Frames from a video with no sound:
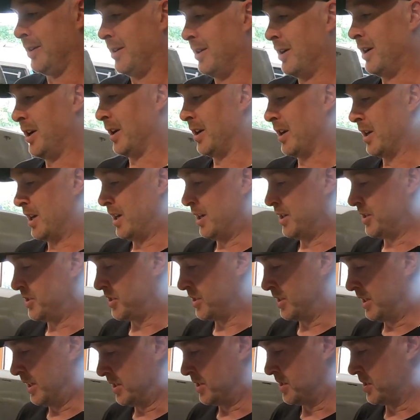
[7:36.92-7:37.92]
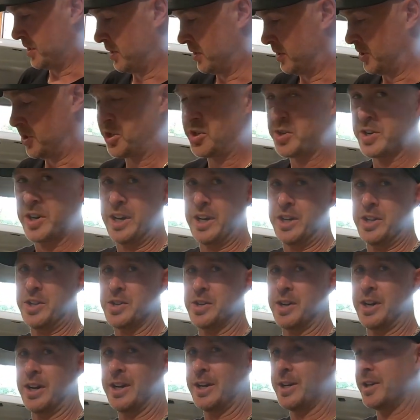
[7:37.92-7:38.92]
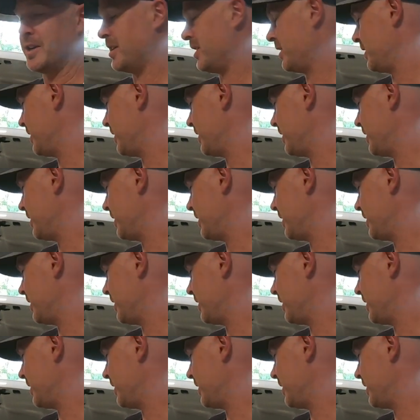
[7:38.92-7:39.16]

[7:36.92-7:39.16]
right, guys, so that's a little strange, right?